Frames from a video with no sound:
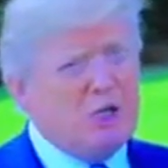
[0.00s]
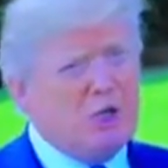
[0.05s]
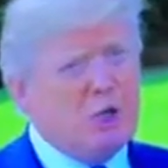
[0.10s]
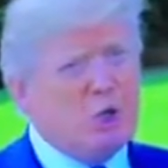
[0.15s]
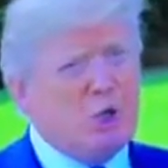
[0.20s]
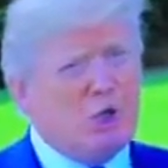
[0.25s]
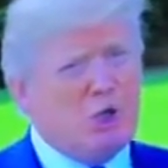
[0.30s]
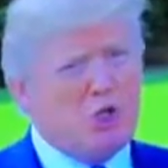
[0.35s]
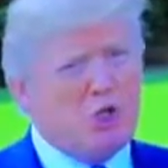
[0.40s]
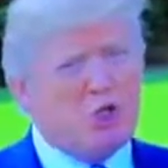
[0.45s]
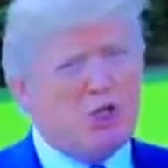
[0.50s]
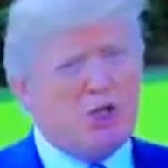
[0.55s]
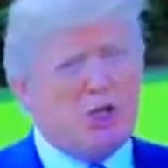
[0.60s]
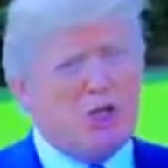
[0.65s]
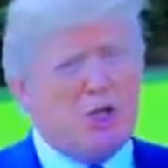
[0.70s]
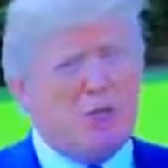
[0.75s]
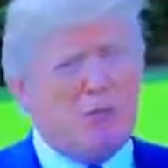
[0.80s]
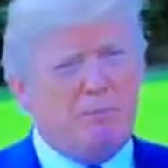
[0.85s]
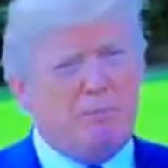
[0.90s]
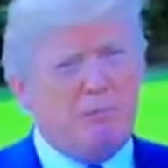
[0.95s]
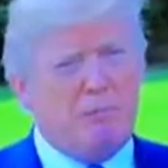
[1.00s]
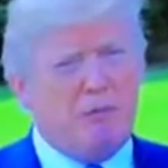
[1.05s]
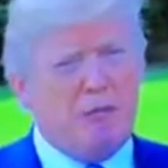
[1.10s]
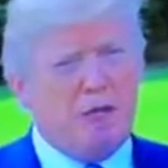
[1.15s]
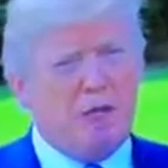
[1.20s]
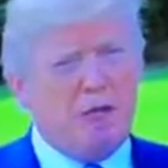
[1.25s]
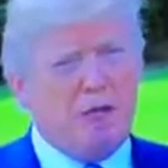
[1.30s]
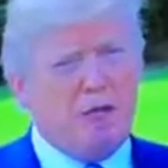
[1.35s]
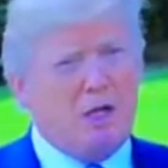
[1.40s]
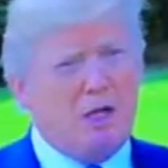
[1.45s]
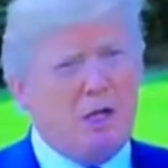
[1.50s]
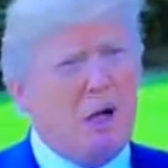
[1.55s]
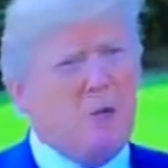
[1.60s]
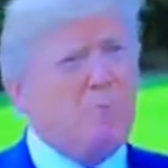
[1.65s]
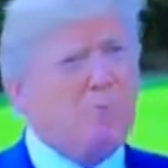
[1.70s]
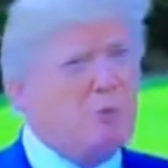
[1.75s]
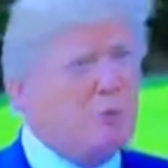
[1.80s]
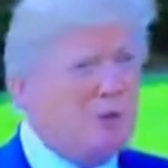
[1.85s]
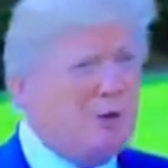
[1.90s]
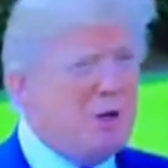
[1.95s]
who has
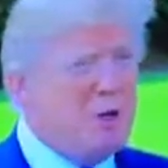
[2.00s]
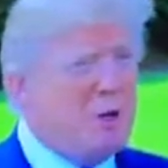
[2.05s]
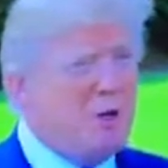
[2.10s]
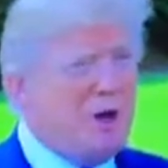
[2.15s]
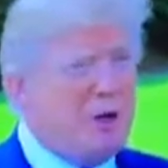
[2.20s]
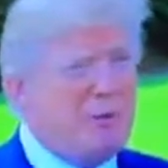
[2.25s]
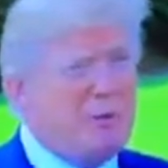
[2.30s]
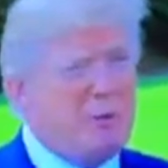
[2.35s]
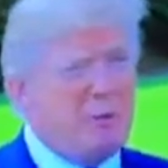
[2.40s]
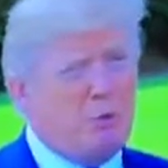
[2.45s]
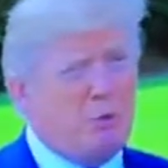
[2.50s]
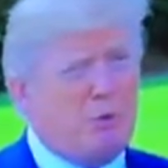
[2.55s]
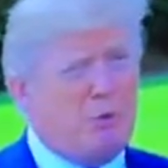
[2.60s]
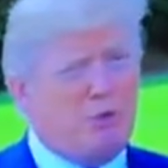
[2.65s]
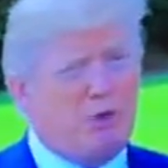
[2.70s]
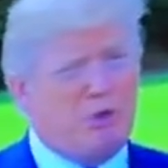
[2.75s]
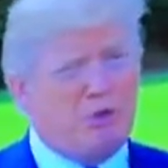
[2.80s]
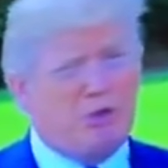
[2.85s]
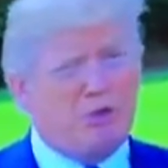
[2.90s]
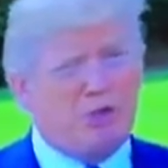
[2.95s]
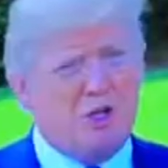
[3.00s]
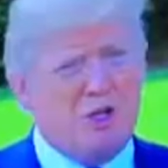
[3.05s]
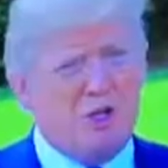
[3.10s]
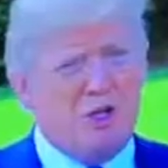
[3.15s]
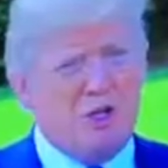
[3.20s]
helped me quite a bit with this.